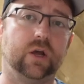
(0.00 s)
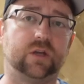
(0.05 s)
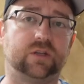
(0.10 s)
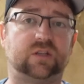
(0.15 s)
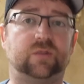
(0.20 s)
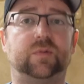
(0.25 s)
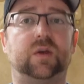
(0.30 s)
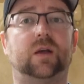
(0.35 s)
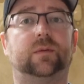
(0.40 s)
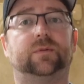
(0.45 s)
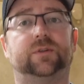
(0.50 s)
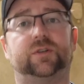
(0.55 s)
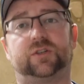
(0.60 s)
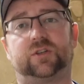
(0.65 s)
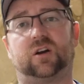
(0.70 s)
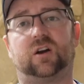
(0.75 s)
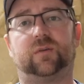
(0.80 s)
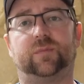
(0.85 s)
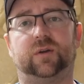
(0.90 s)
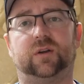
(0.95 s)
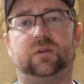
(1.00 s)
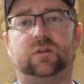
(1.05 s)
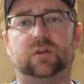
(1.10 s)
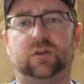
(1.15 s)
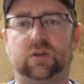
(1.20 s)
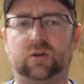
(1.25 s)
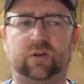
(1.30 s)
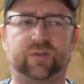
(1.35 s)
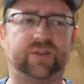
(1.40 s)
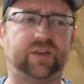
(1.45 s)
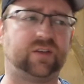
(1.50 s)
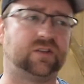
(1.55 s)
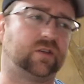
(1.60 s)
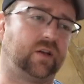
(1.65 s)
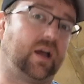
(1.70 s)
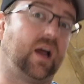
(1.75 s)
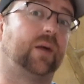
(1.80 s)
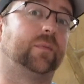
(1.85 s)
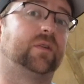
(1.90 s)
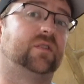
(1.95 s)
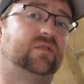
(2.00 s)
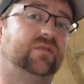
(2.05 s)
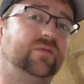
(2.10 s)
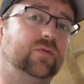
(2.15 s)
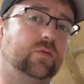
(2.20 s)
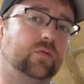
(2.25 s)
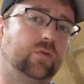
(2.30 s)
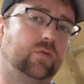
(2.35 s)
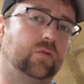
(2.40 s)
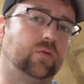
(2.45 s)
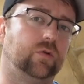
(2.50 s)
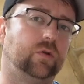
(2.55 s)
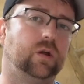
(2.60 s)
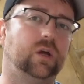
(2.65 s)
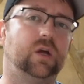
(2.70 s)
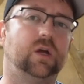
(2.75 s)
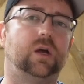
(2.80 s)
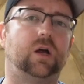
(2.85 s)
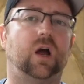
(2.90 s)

to be able to determine, you know, things like how much fuel,